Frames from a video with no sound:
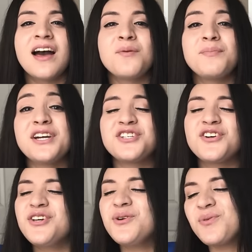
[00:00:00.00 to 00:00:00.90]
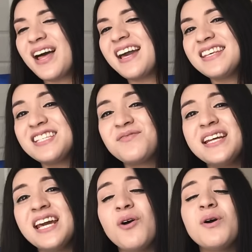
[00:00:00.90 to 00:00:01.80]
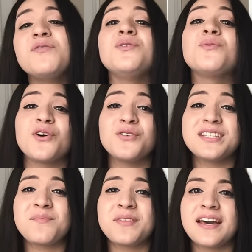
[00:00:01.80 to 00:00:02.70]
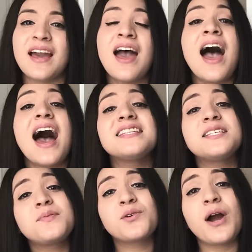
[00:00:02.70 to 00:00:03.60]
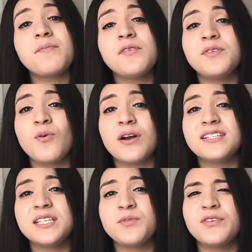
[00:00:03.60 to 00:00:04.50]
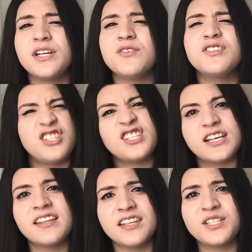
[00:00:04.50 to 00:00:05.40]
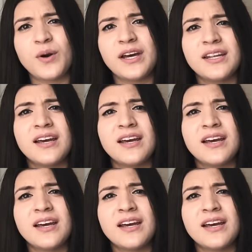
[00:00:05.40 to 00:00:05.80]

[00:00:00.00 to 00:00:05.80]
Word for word: Make sure you like this video if you learned something and subscribe if you want to see more videos just like this one.